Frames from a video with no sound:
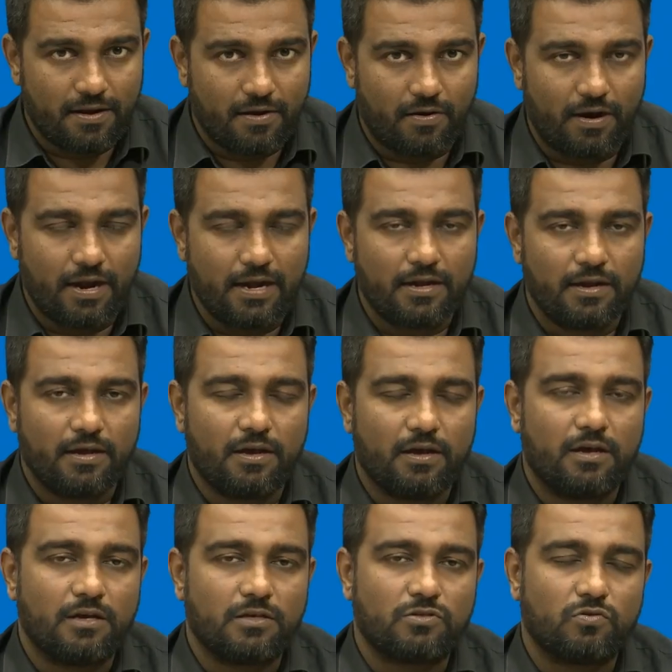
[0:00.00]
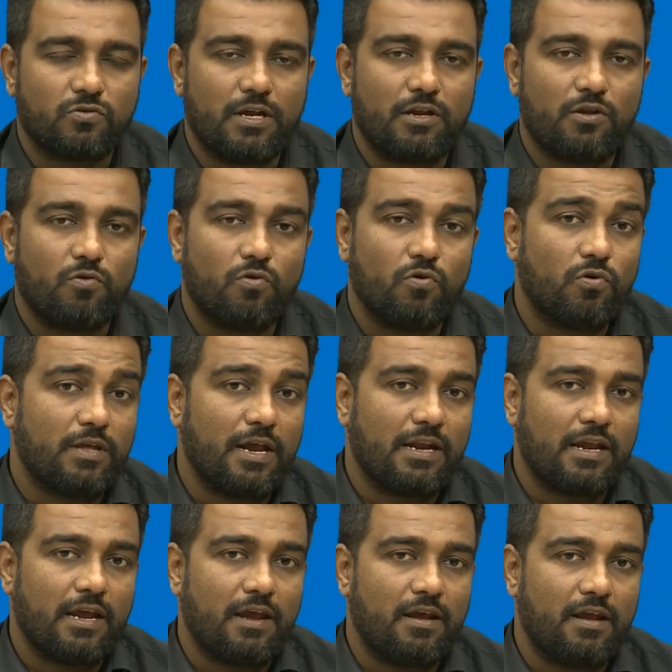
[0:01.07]
all right? So that you know that
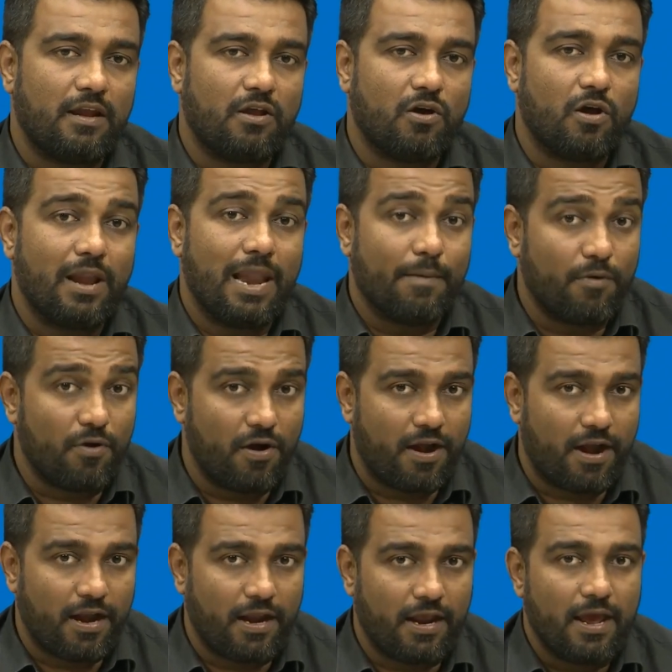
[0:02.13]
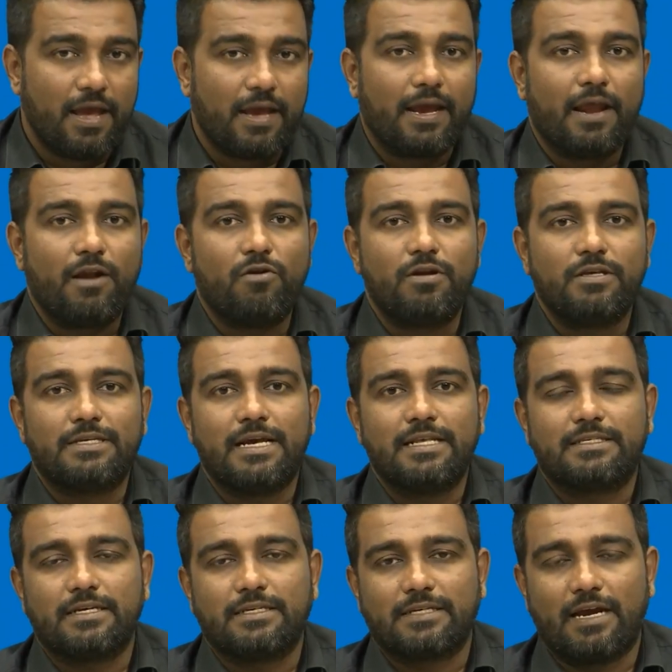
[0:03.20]
in your laboratory, can you design
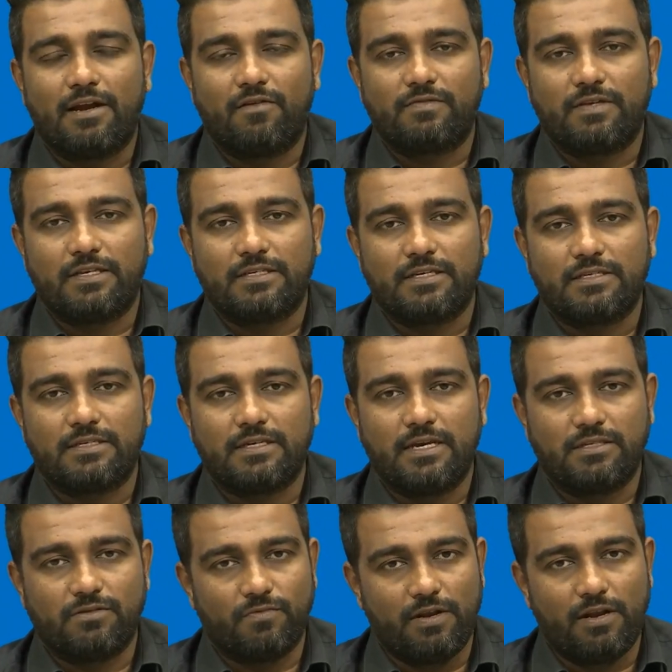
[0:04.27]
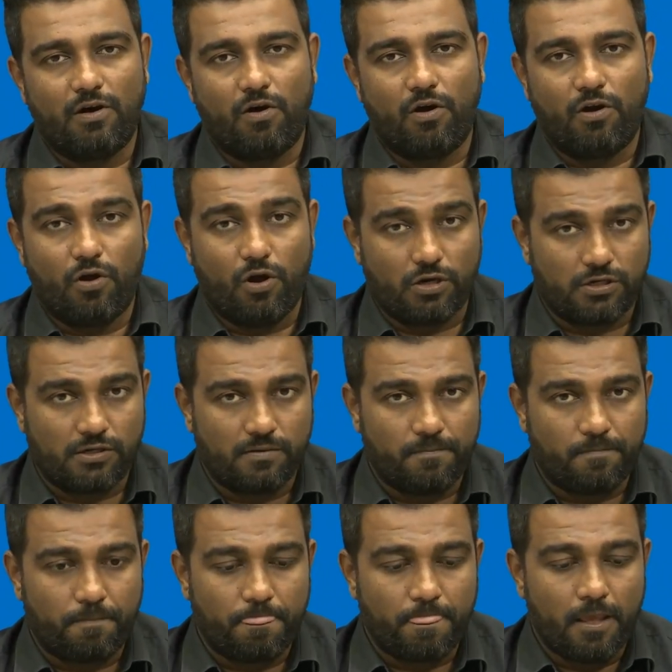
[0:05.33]
such kind of sensors as well or not?
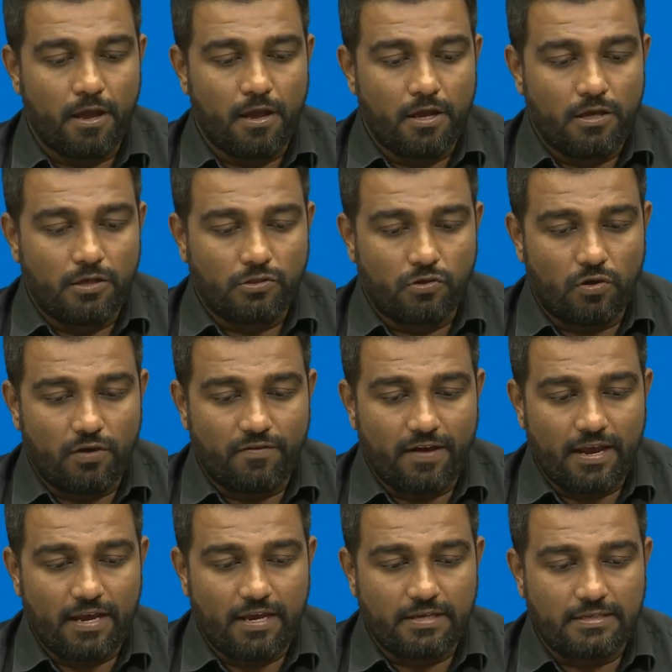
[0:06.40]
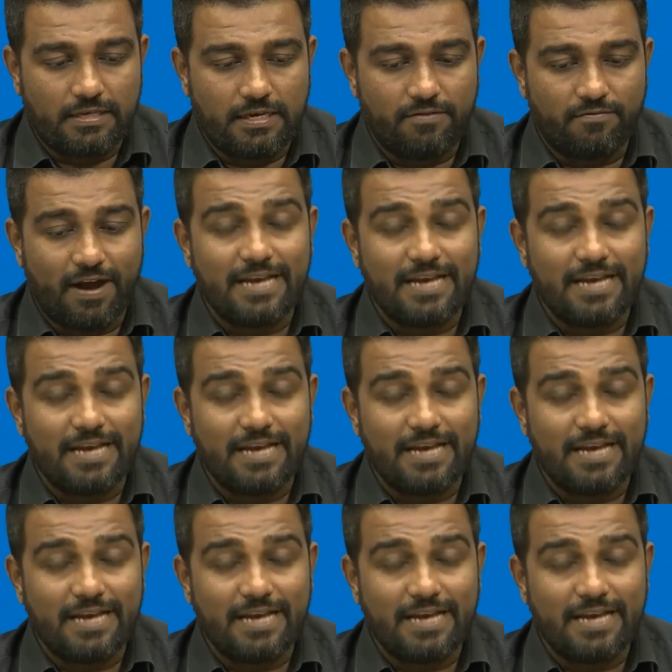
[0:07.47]
So if I see why